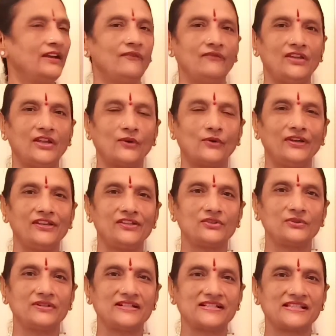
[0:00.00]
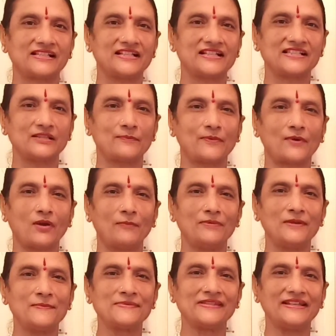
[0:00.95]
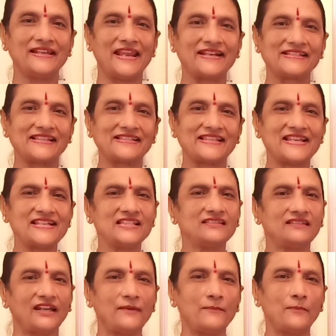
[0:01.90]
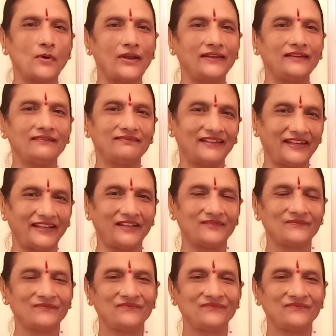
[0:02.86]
We are going to discuss the problems in exercise 3.3.